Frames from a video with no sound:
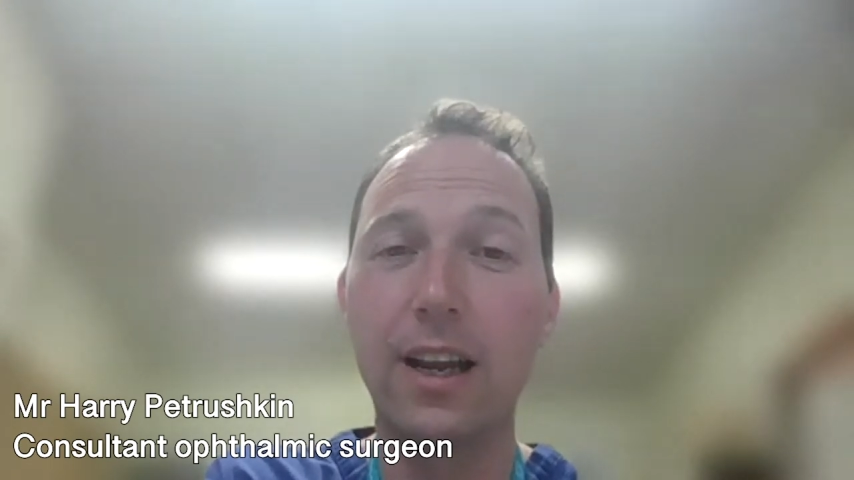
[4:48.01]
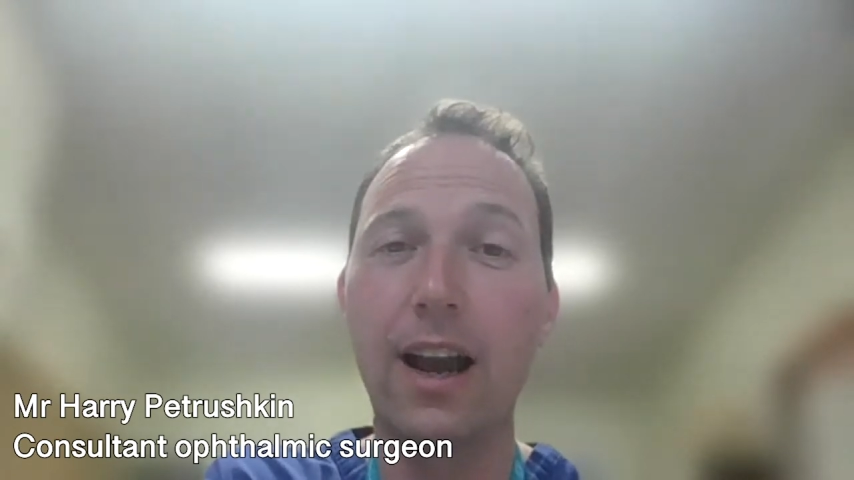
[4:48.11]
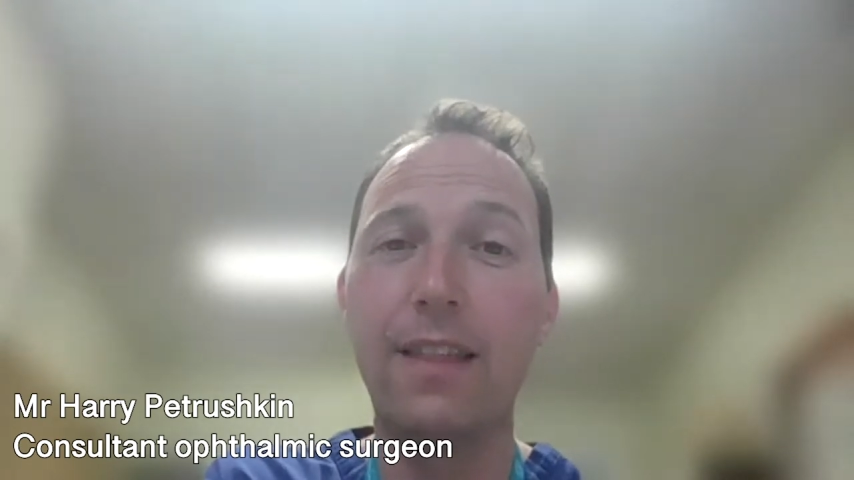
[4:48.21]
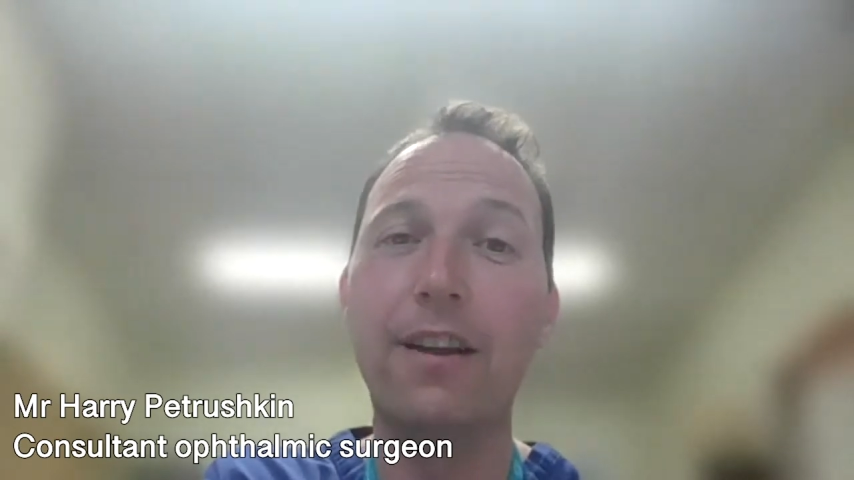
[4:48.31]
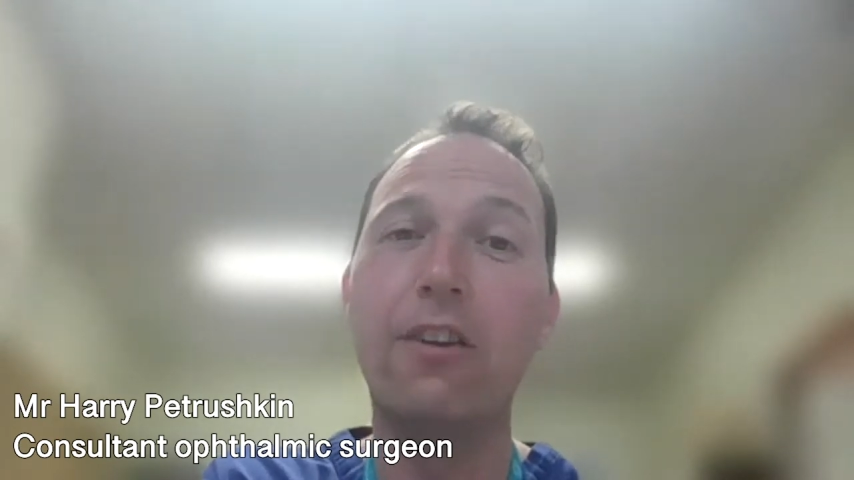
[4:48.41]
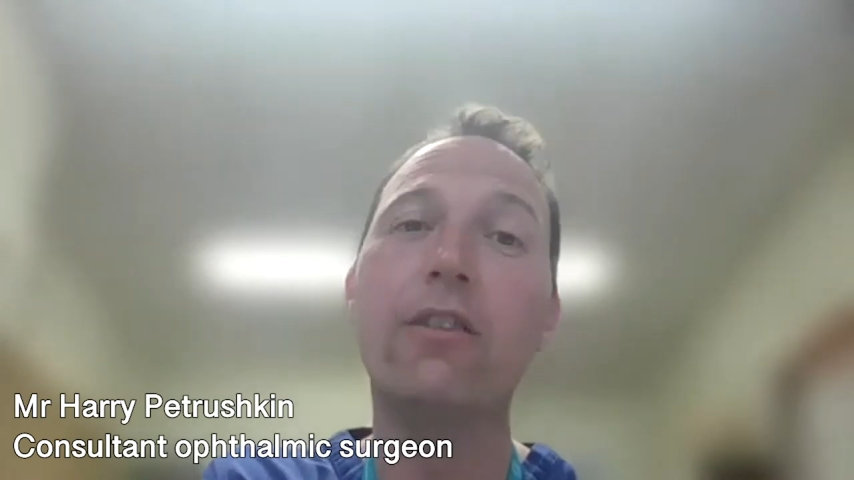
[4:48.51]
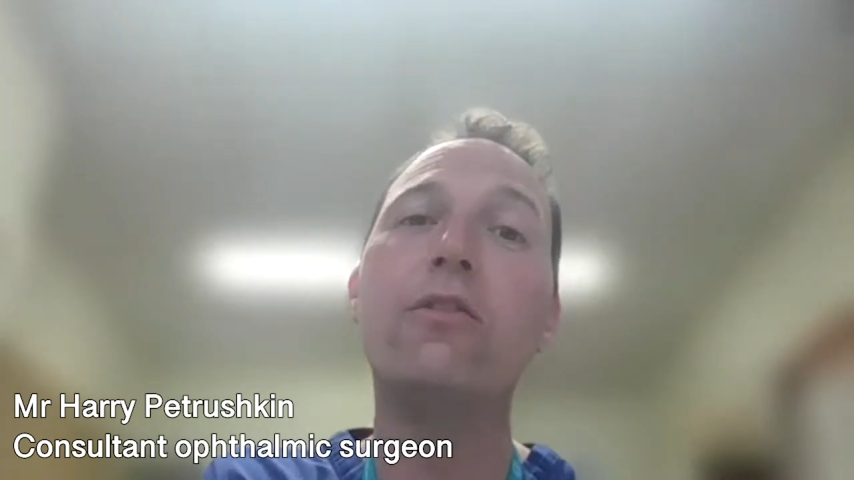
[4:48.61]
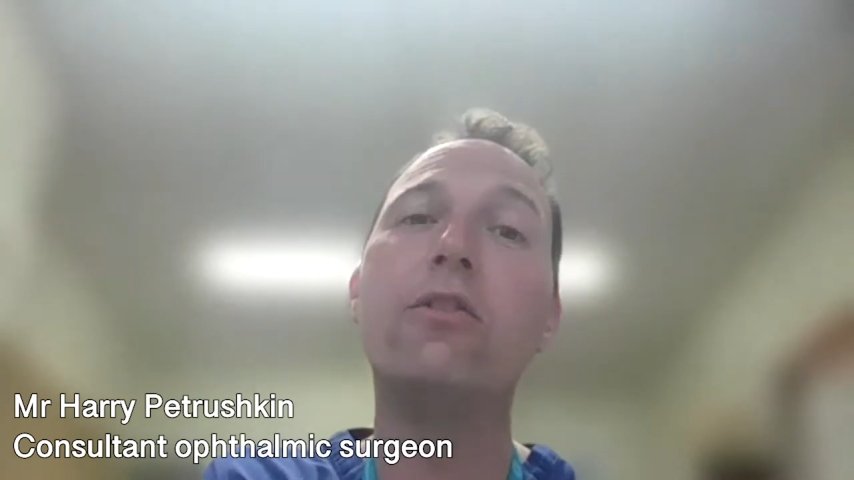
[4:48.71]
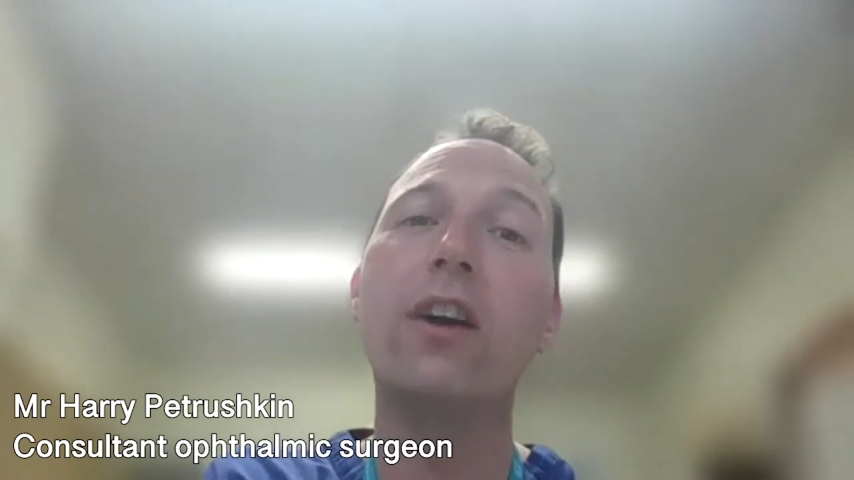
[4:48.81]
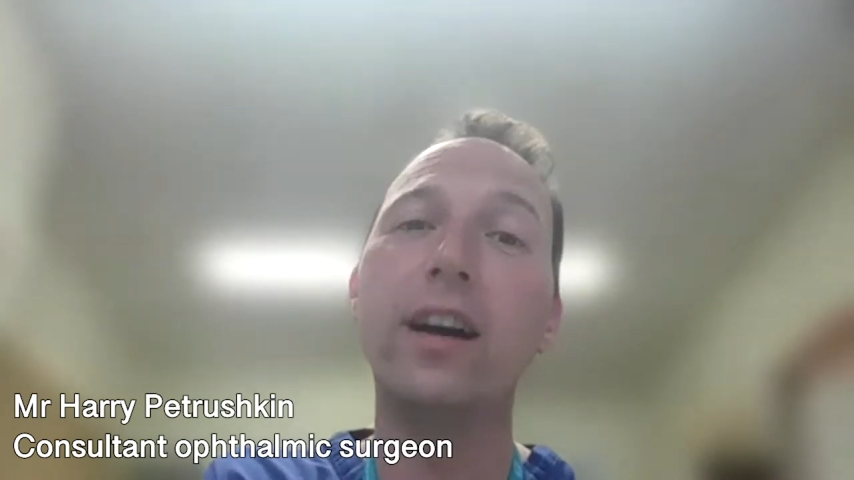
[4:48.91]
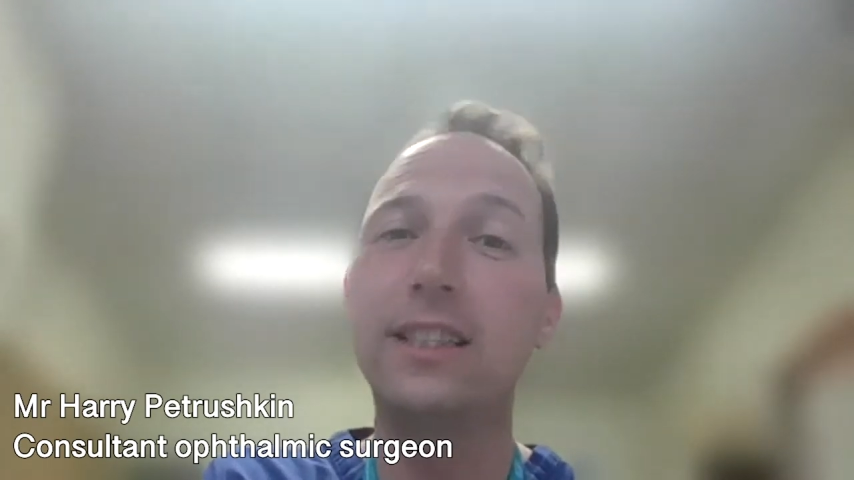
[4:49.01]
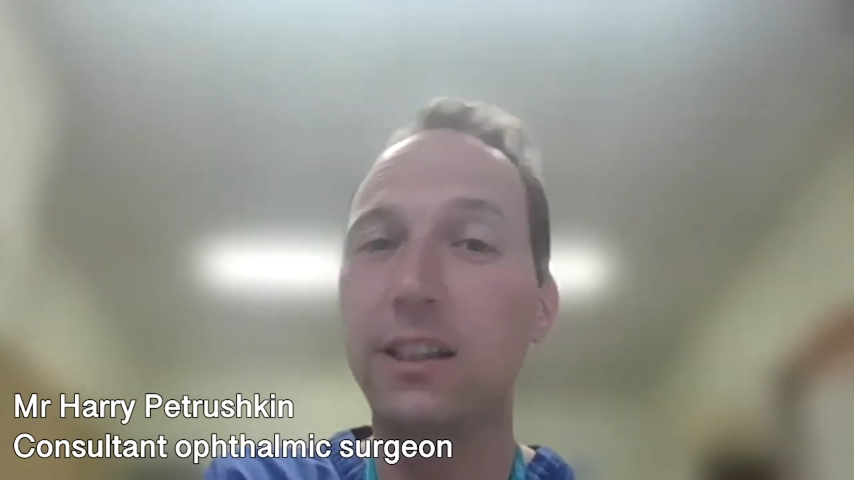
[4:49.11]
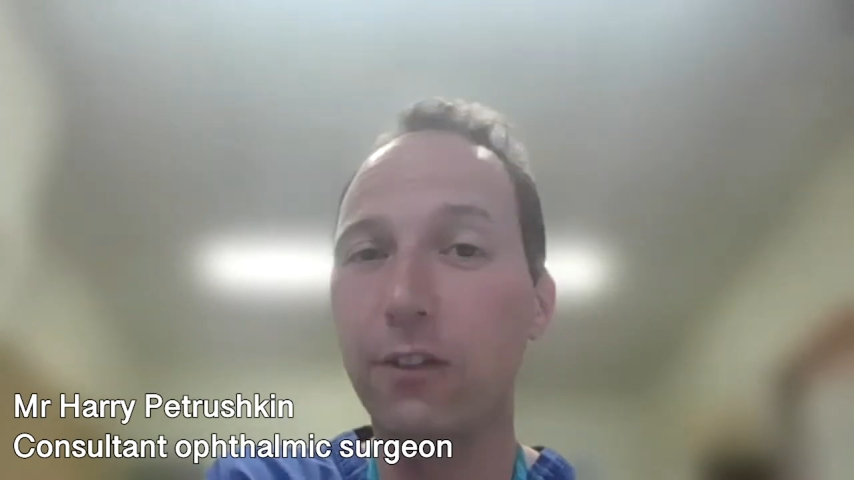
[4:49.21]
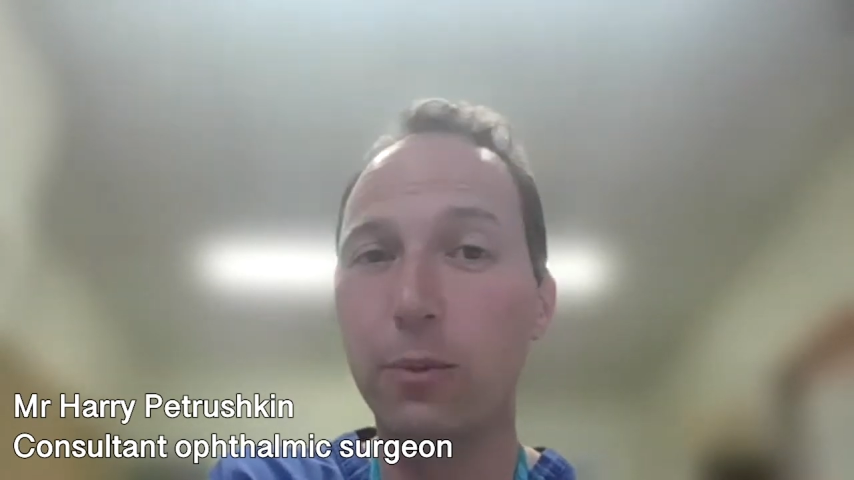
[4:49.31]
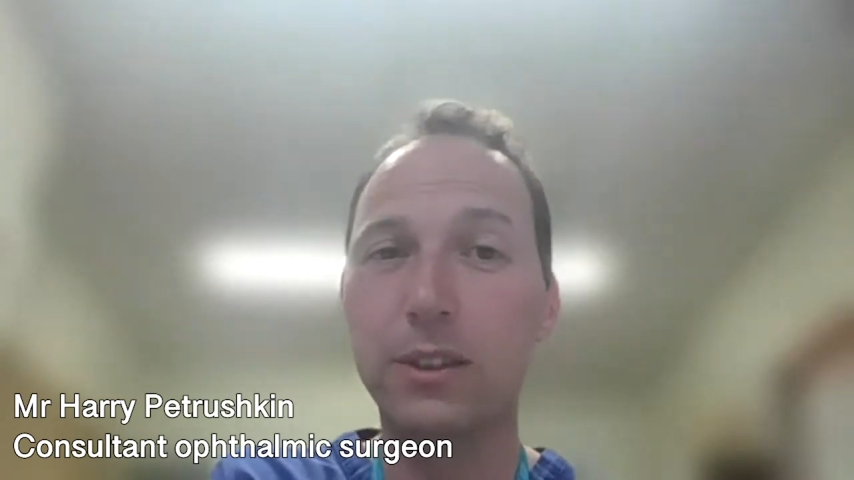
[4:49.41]
And there are a variety
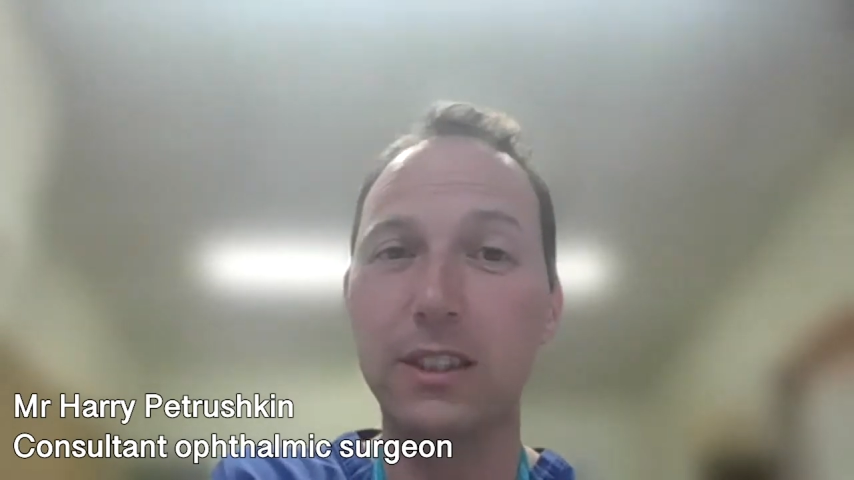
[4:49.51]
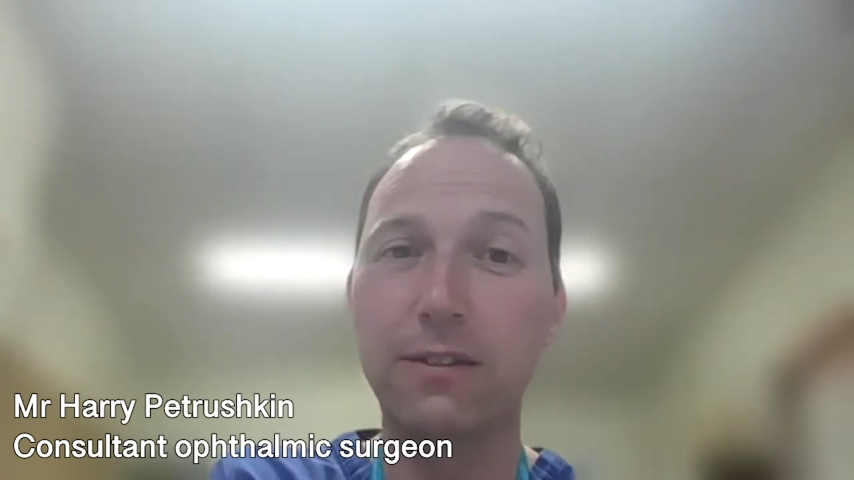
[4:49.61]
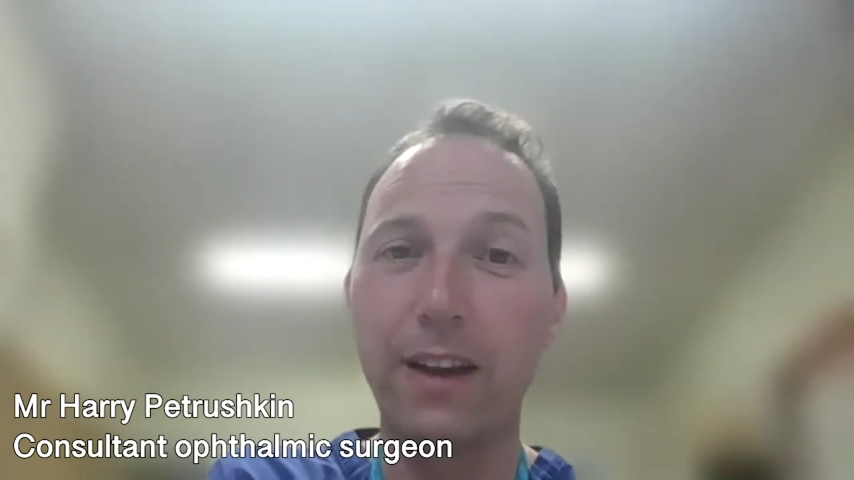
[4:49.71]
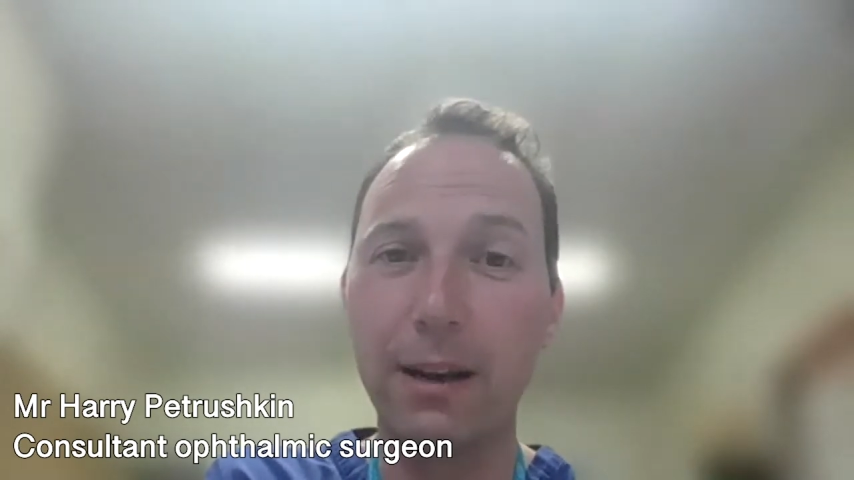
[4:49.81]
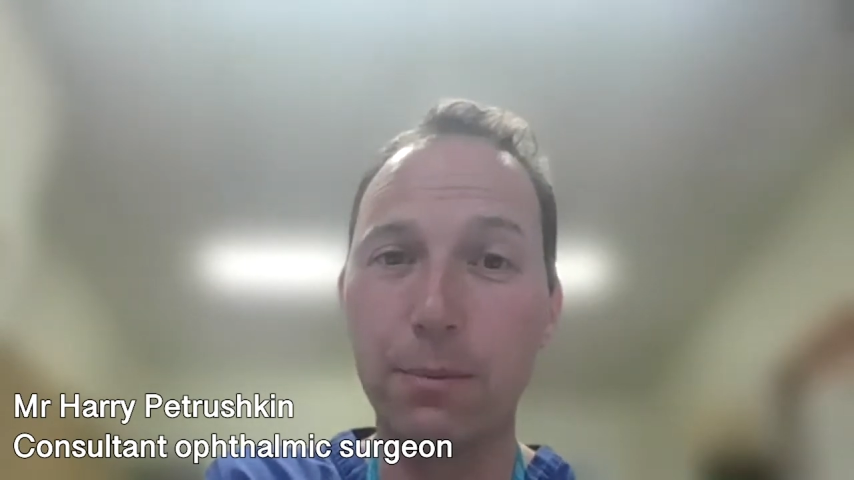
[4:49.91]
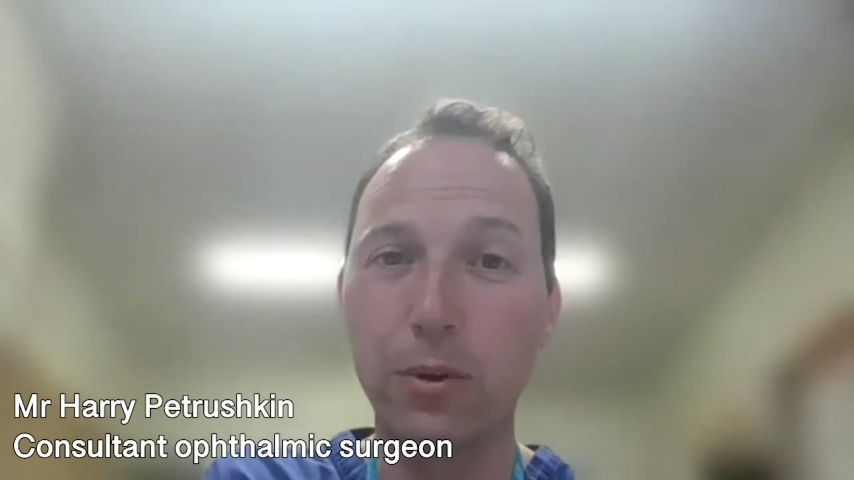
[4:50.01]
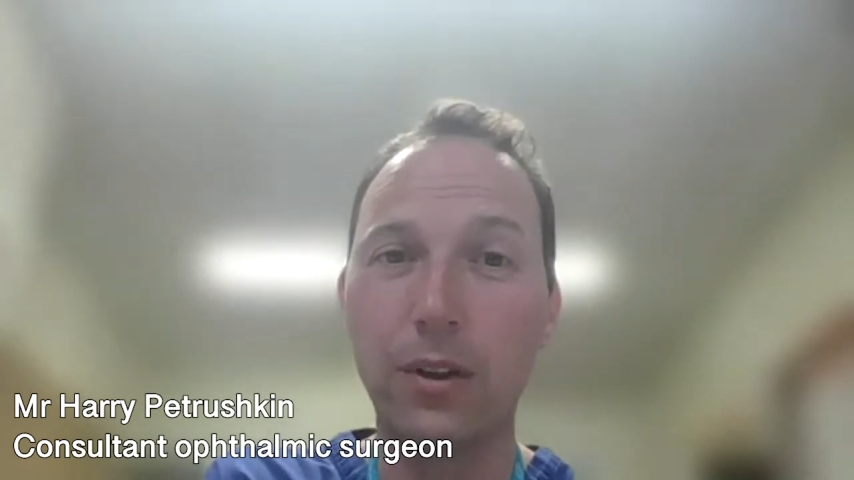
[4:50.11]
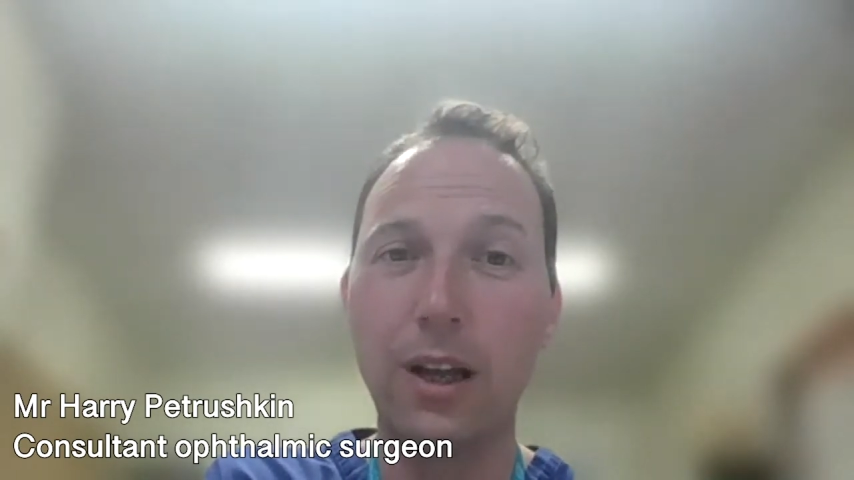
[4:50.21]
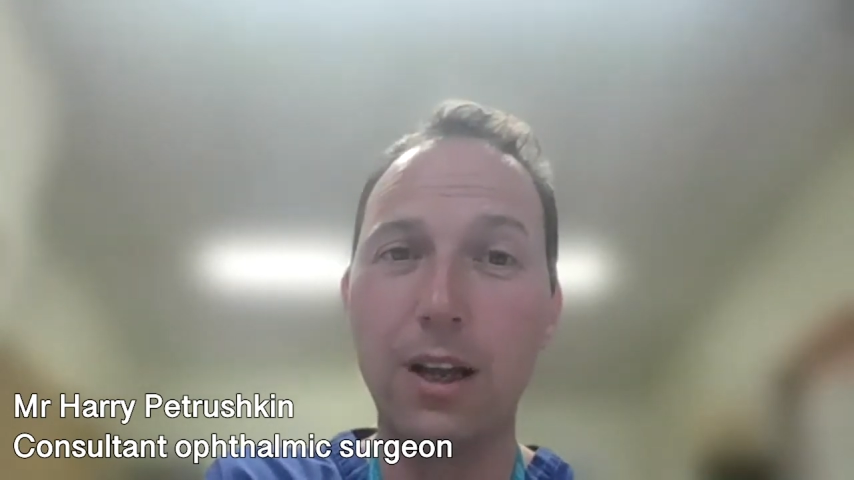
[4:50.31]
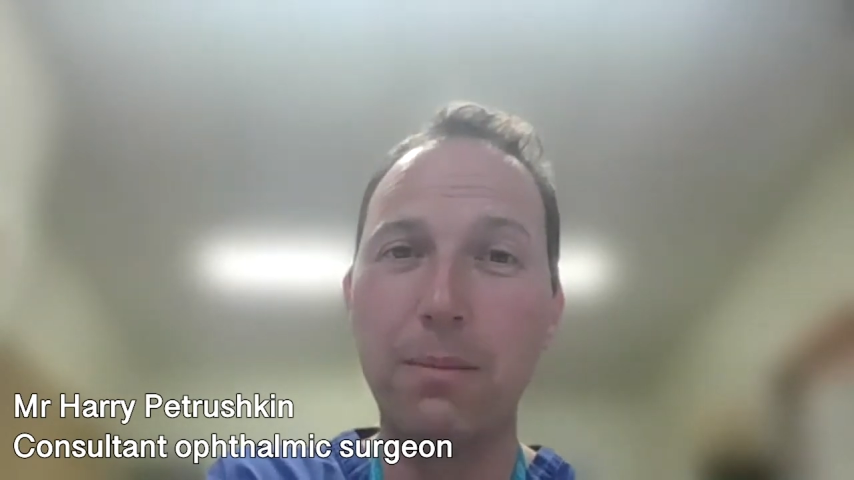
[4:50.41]
of options available.